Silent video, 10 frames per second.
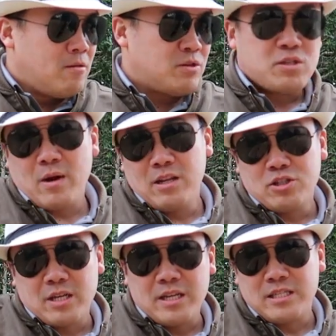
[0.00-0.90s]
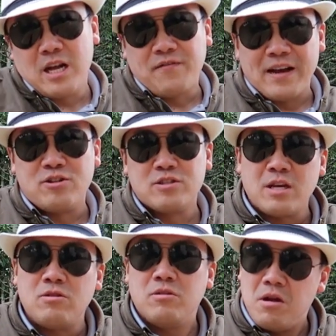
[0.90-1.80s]
which is quite interesting in itself, actually,
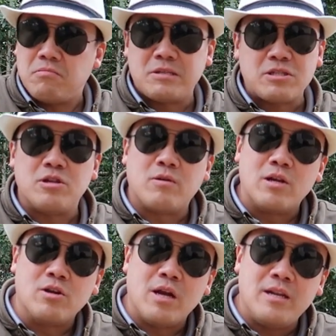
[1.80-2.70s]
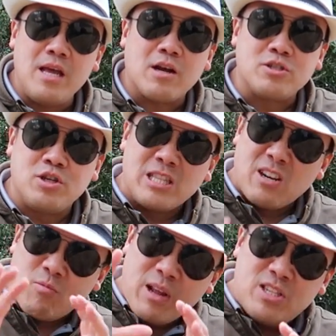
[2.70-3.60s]
because I thought, oh, that's actually quite a good idea, because you
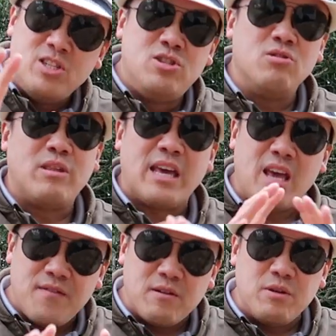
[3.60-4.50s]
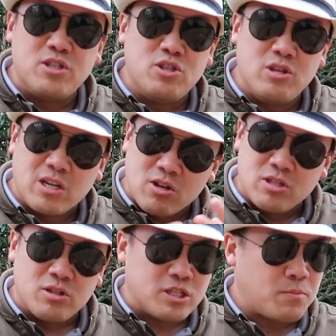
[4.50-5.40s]
get that residue, the heavy residue that
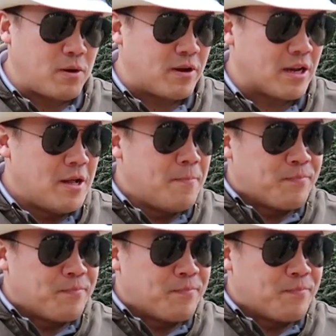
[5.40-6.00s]
goes into the spirit.